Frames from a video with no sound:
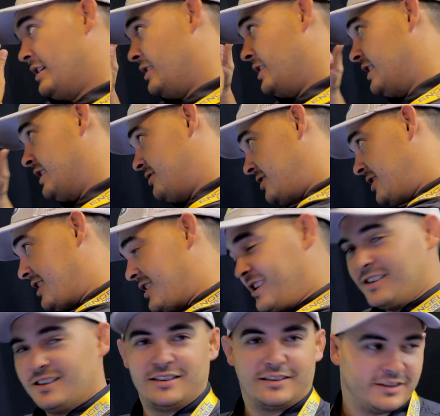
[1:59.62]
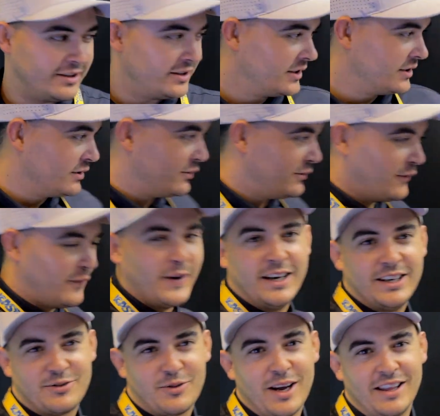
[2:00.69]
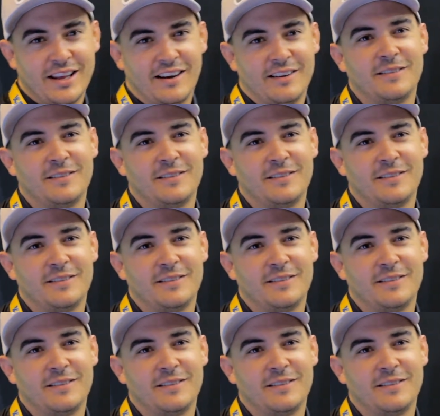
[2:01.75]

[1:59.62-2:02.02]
start to finish right there.